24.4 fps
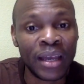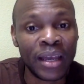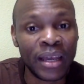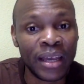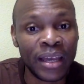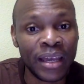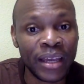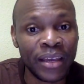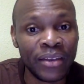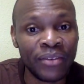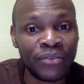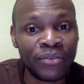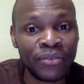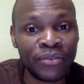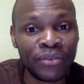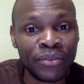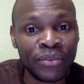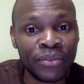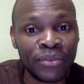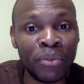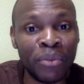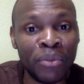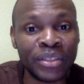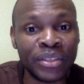if
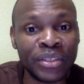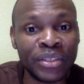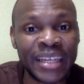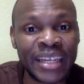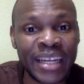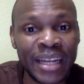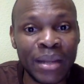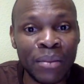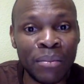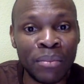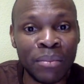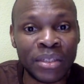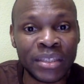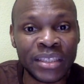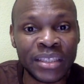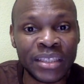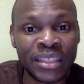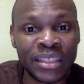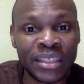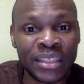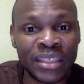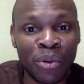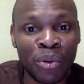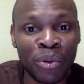Mount
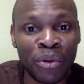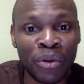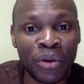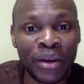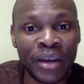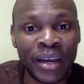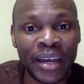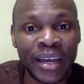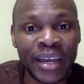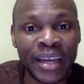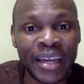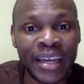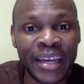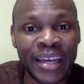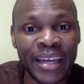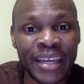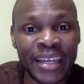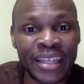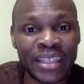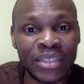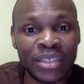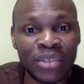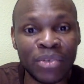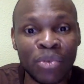Kilimanjaro
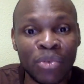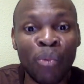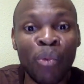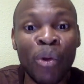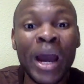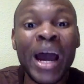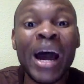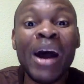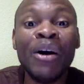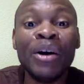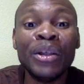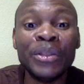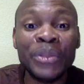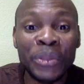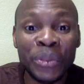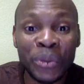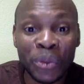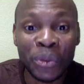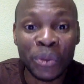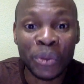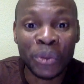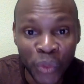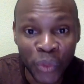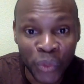is well
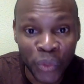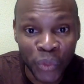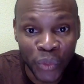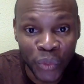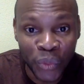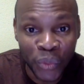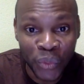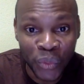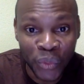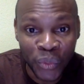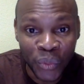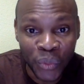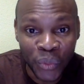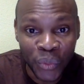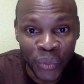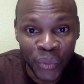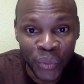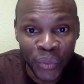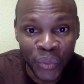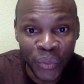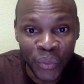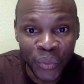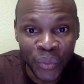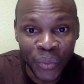known,
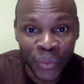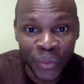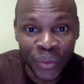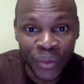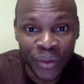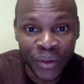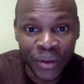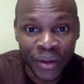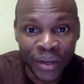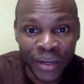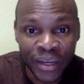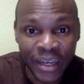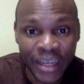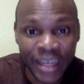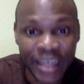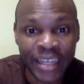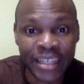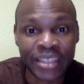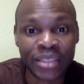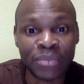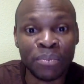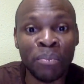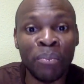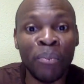
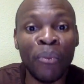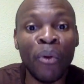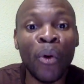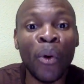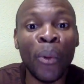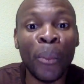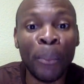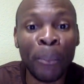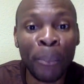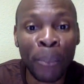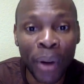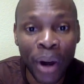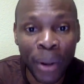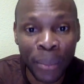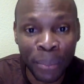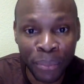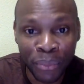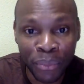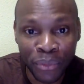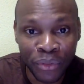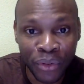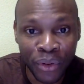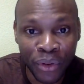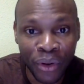is more
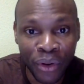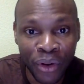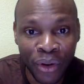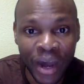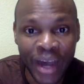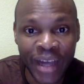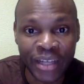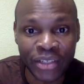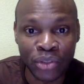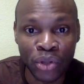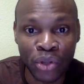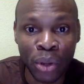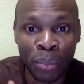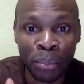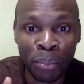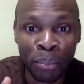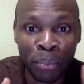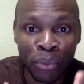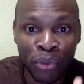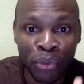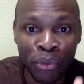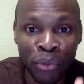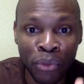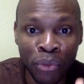popular as
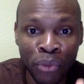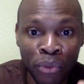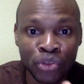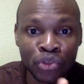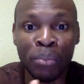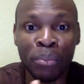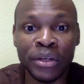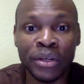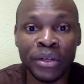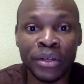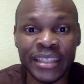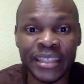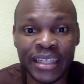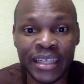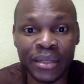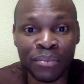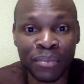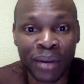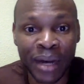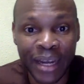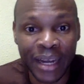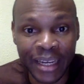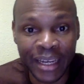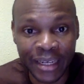opposed to Mount
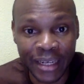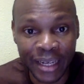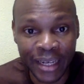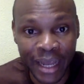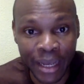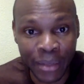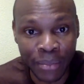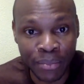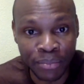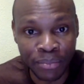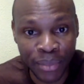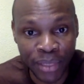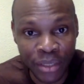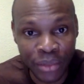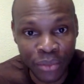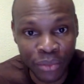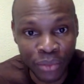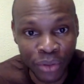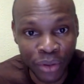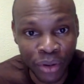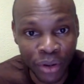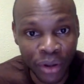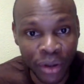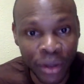Nimba in
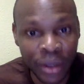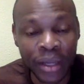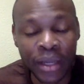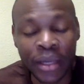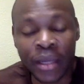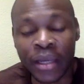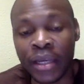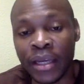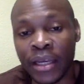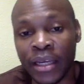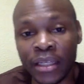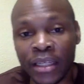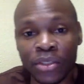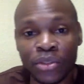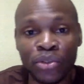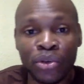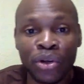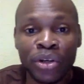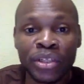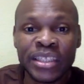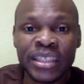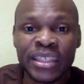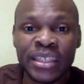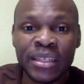Liberia. It
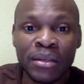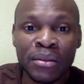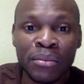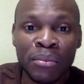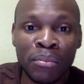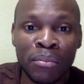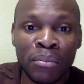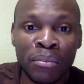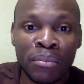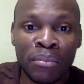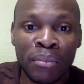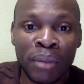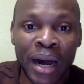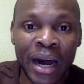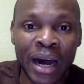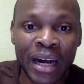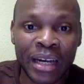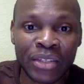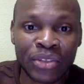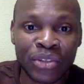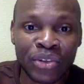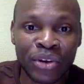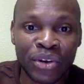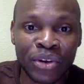doesn't
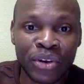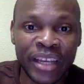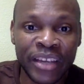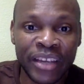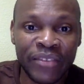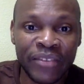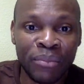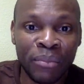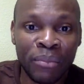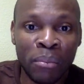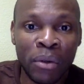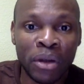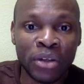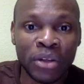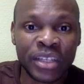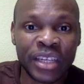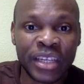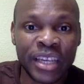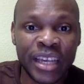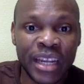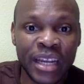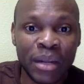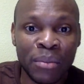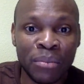matter if Mount
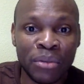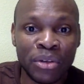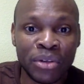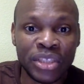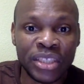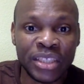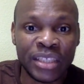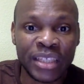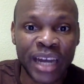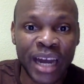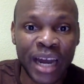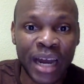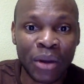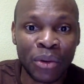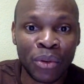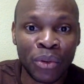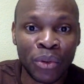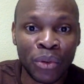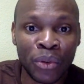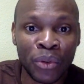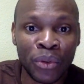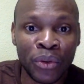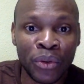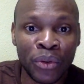
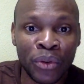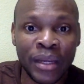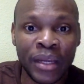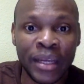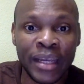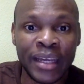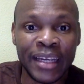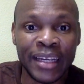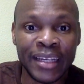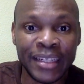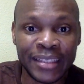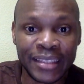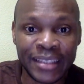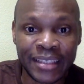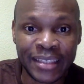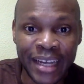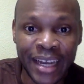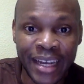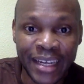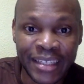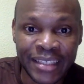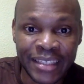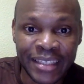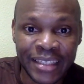Kilimanjaro in
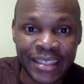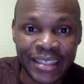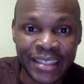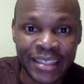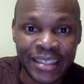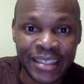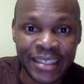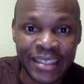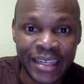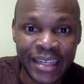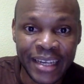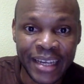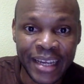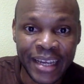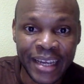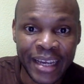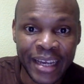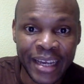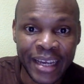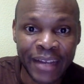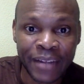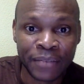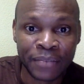Tanzania